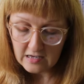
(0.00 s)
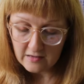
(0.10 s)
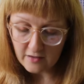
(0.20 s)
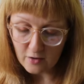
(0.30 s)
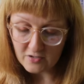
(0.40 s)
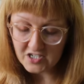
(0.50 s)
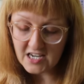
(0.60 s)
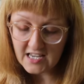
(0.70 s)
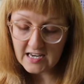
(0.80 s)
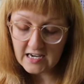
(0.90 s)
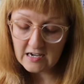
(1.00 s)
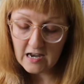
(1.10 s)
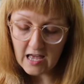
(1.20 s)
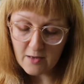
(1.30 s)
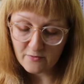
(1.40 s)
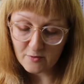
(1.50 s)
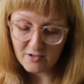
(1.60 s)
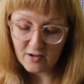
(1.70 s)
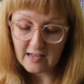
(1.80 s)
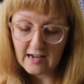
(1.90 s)
So Rasheen from
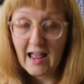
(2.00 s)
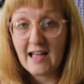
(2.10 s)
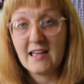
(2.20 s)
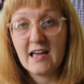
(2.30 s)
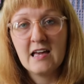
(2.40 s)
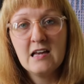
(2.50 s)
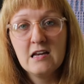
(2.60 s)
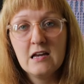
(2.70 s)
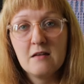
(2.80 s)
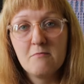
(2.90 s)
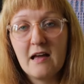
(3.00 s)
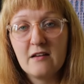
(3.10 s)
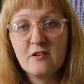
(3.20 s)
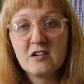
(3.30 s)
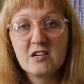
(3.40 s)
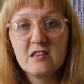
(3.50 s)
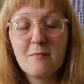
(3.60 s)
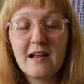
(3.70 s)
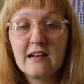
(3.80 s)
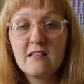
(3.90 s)
Dolly Clackett made a version of the
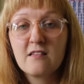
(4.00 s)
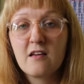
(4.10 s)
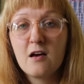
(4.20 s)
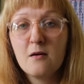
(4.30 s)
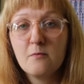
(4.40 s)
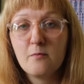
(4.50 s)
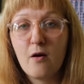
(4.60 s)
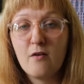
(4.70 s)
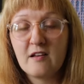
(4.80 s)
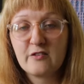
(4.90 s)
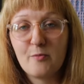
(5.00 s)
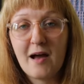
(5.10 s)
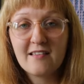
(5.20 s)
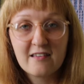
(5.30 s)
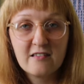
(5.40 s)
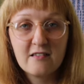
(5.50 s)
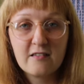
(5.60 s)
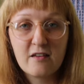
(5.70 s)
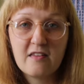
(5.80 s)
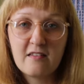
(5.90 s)
Madeline skirt by Victory Patterns.
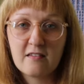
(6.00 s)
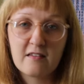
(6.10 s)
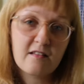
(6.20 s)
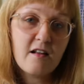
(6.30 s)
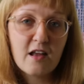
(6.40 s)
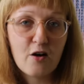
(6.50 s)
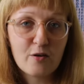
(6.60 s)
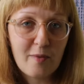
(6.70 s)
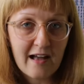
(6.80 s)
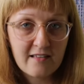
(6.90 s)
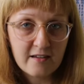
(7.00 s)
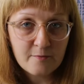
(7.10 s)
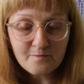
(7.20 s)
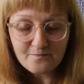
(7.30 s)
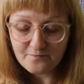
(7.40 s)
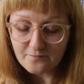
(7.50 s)
So this is a slightly older pattern.